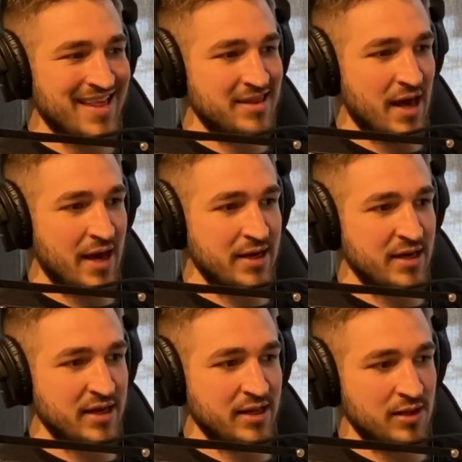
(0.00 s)

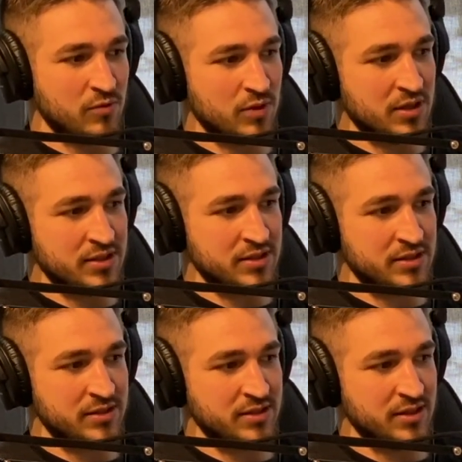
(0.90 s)
That it
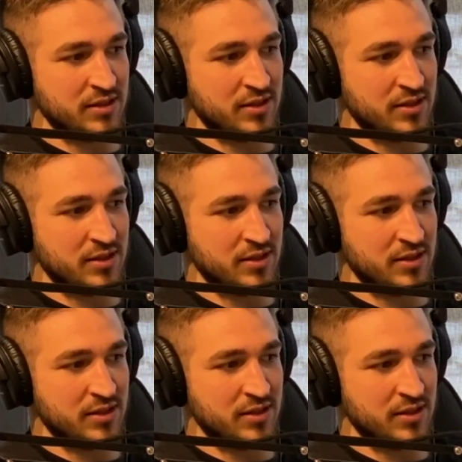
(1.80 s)
was